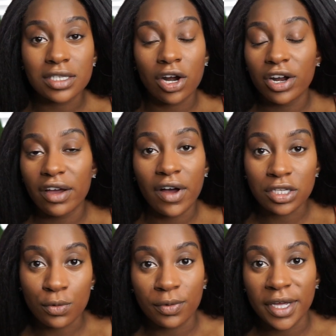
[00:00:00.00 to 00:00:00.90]
I already have
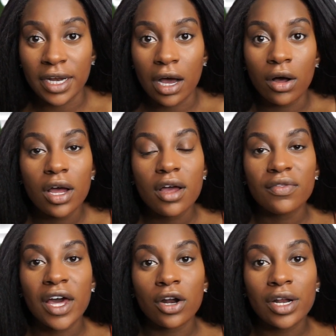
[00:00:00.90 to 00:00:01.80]
October planned out,
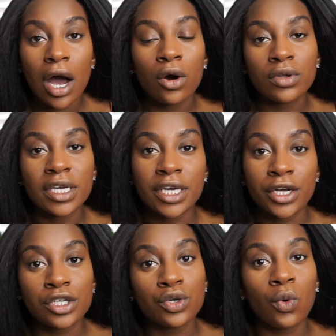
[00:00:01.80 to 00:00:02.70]
that are not only
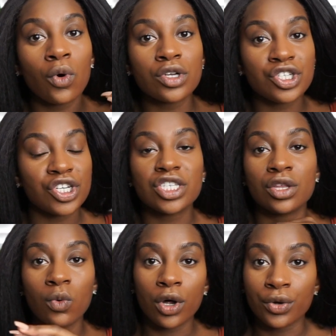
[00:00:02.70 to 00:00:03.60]
geared towards just the
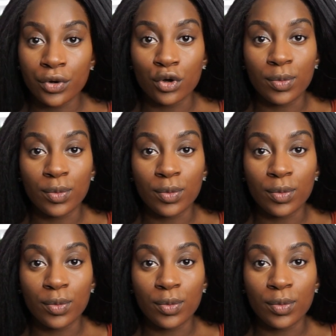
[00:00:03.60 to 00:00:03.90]
one group.